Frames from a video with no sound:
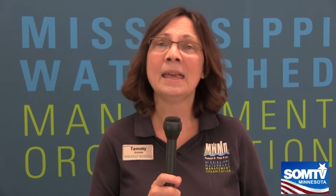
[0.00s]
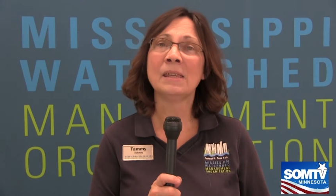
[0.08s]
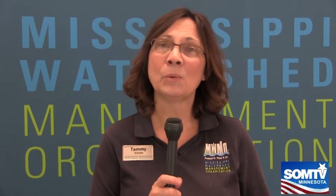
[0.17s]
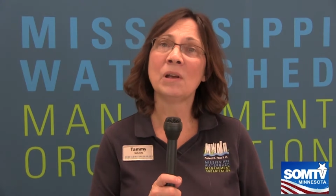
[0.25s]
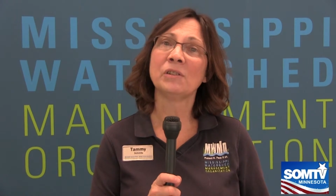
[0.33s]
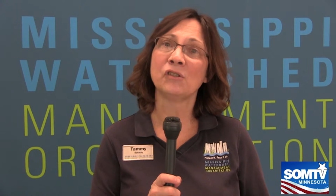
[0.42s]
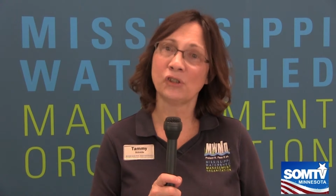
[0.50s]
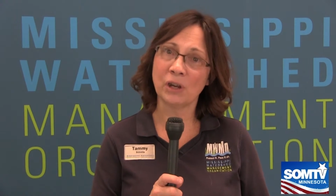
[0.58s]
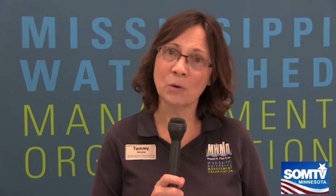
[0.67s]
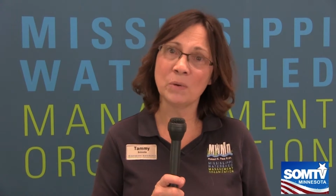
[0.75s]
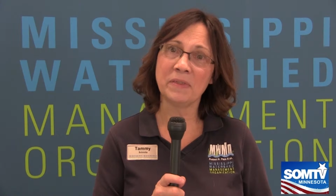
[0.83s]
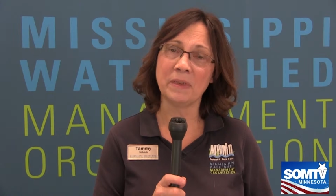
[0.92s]
as well to
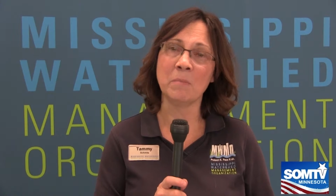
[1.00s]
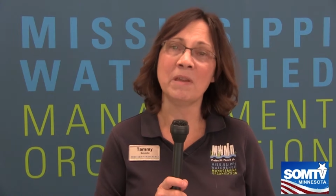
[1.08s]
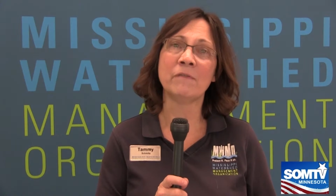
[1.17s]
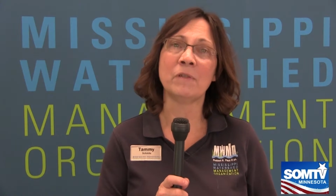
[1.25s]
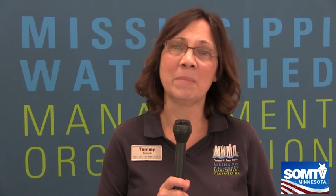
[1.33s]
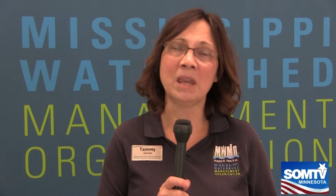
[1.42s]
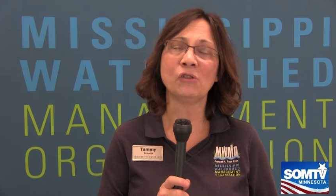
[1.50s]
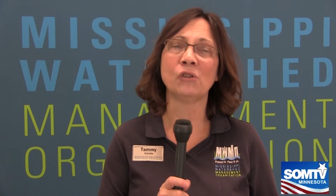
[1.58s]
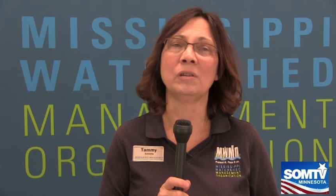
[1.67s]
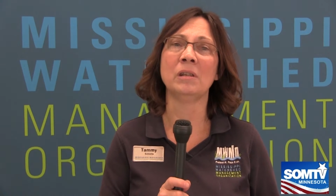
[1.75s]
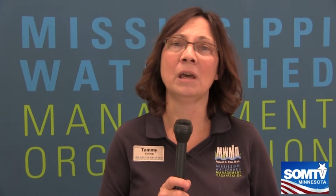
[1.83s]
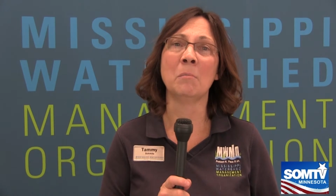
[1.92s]
share with them
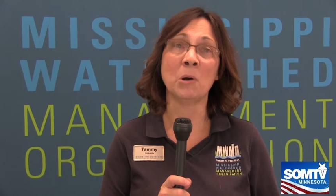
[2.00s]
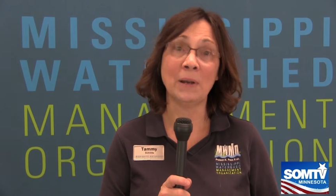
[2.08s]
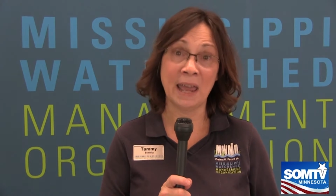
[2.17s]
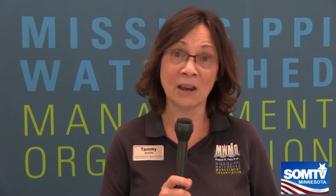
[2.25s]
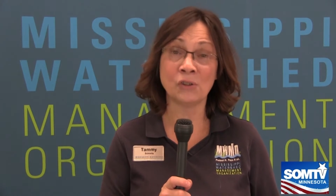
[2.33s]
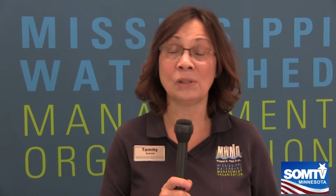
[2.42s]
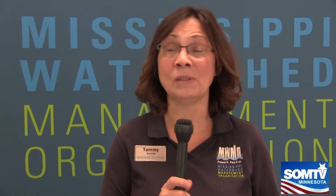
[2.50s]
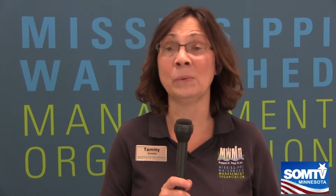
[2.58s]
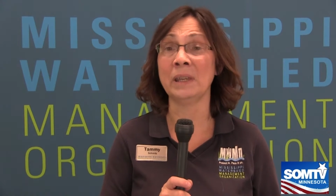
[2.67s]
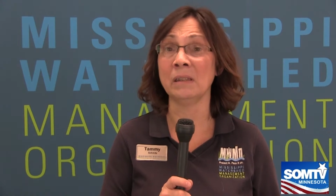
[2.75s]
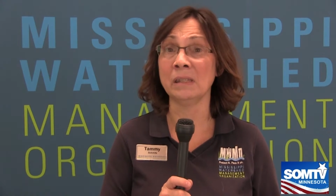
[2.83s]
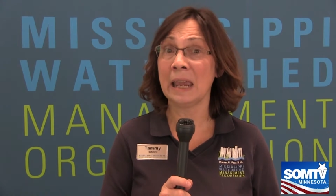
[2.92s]
information about actions
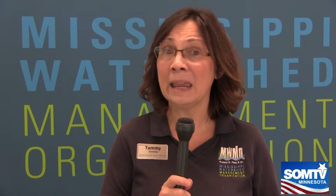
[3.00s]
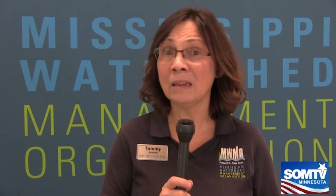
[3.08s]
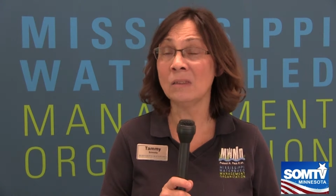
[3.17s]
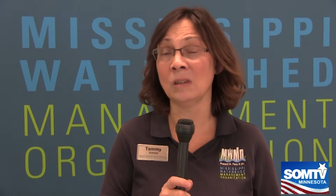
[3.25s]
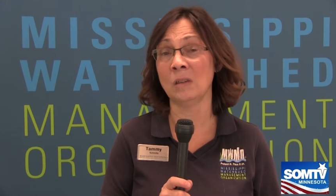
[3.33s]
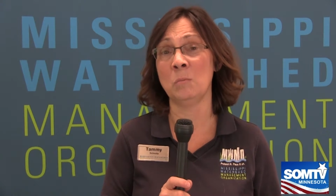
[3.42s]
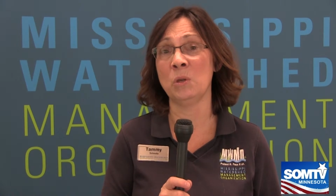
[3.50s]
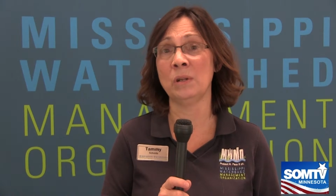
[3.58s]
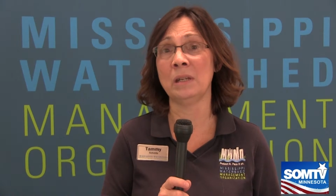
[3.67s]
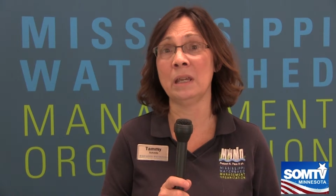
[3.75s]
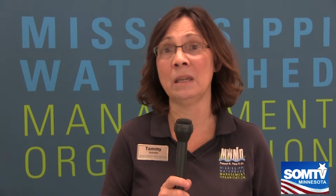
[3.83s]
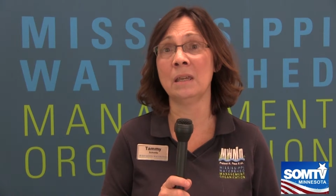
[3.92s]
we can take in the
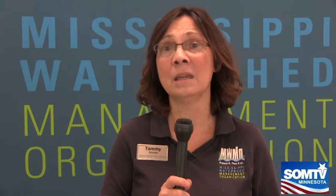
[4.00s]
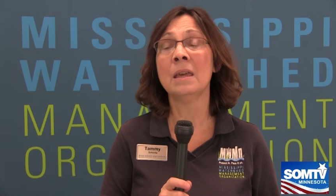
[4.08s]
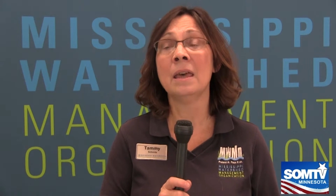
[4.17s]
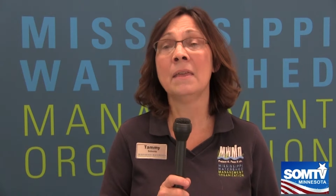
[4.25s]
community